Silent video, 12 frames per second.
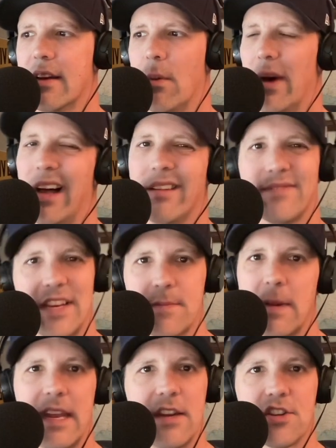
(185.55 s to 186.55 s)
Well, he's
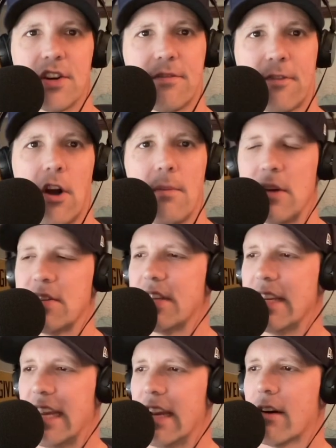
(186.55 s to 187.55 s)
been injured for almost
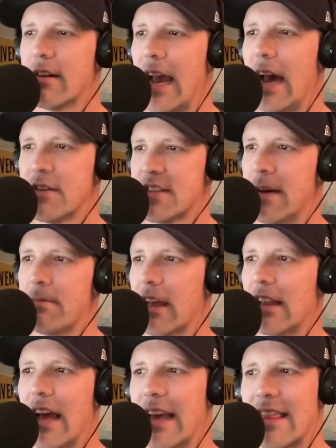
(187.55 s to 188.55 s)
a year now,
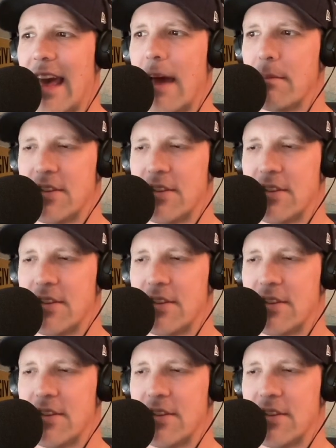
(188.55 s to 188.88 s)
something like that.